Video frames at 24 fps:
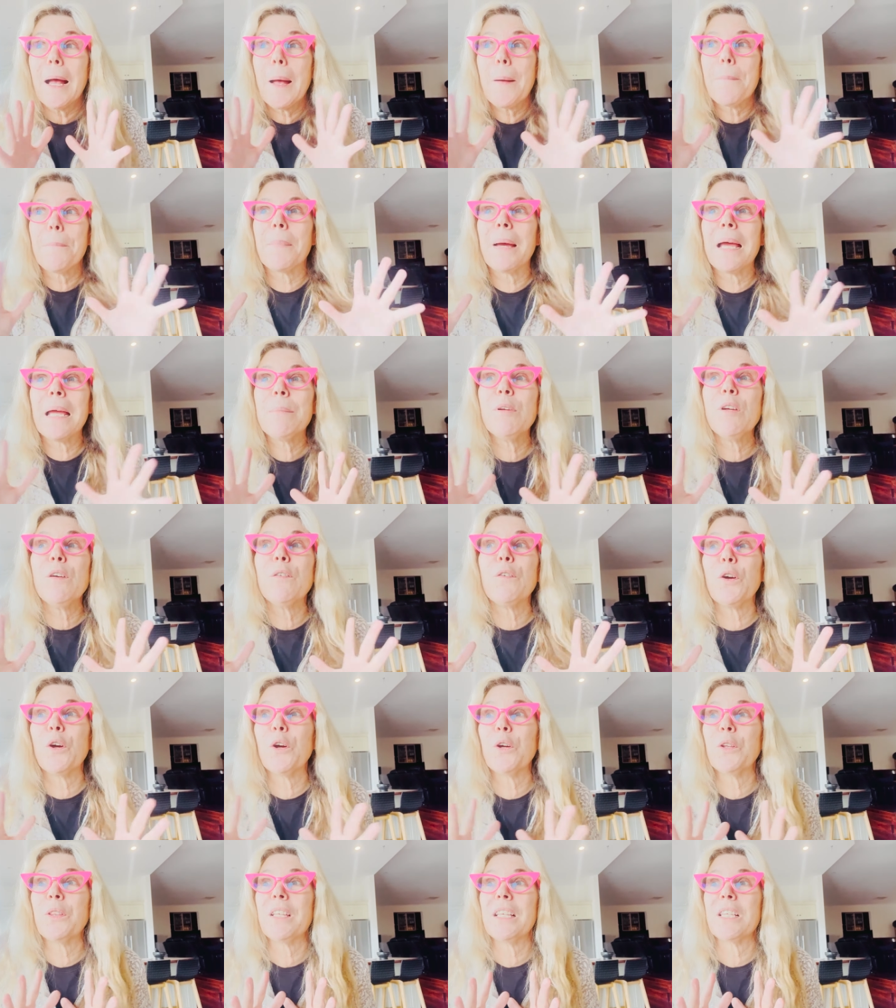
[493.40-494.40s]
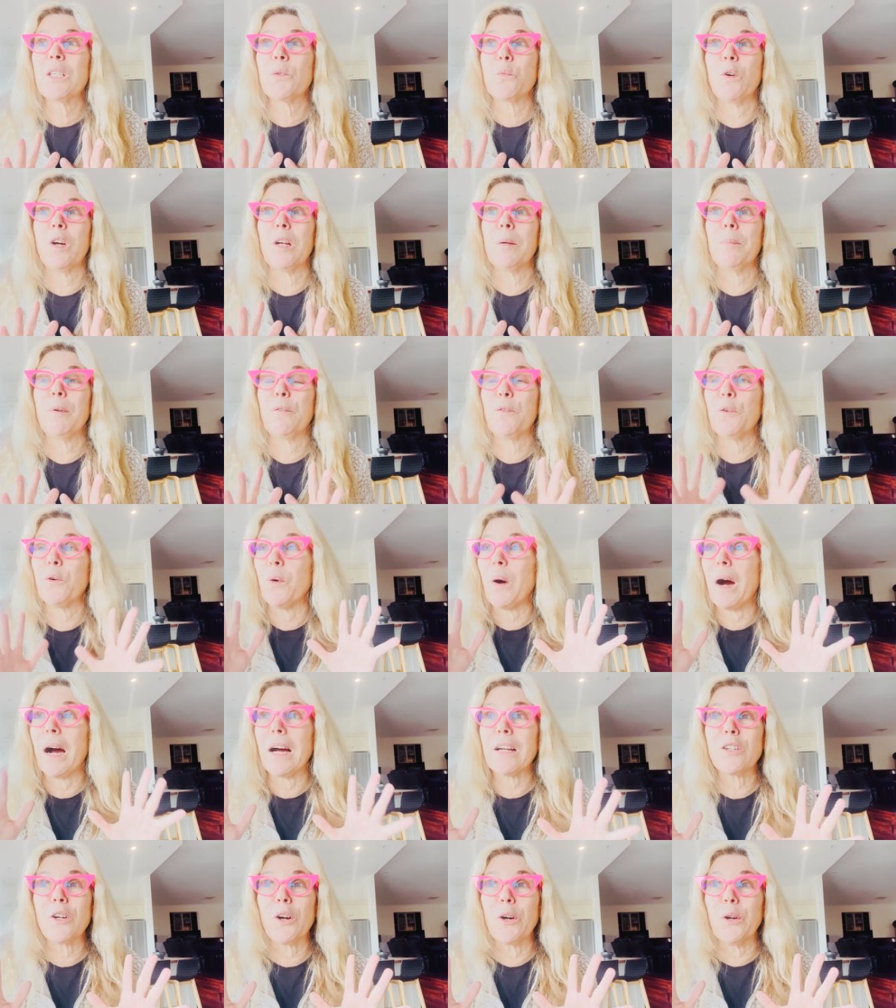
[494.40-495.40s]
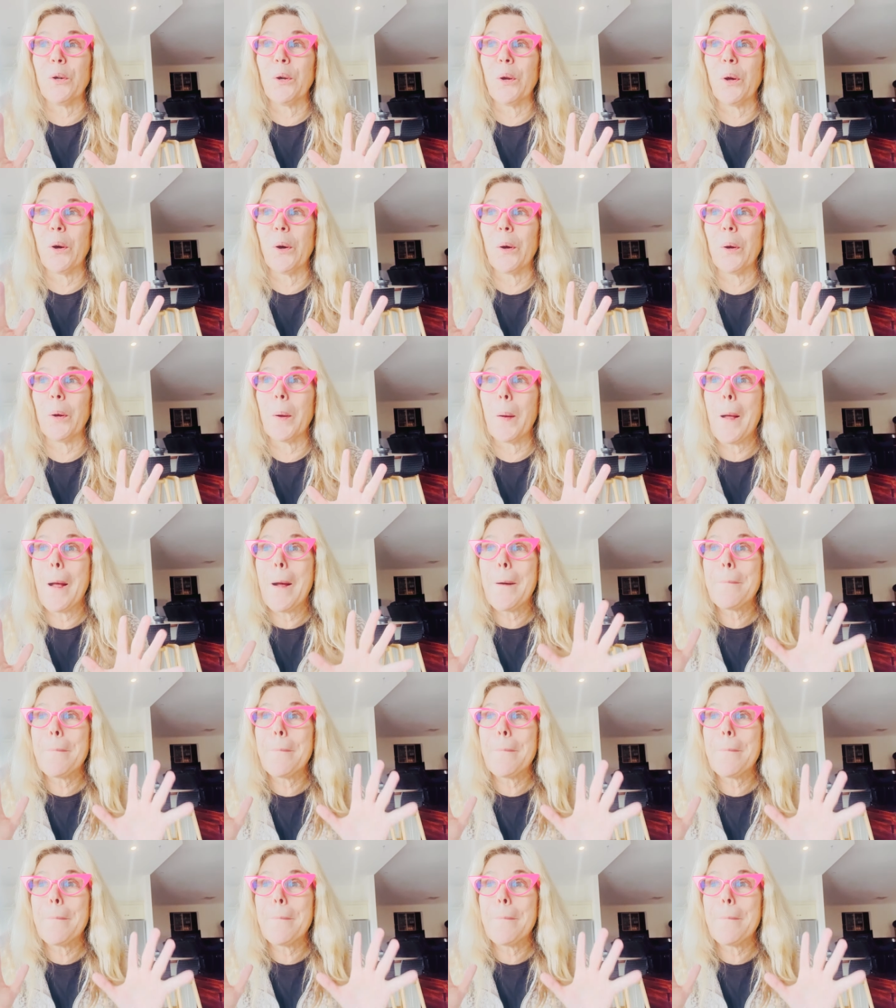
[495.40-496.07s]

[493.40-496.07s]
Maybe you've heard this word before, I don't know.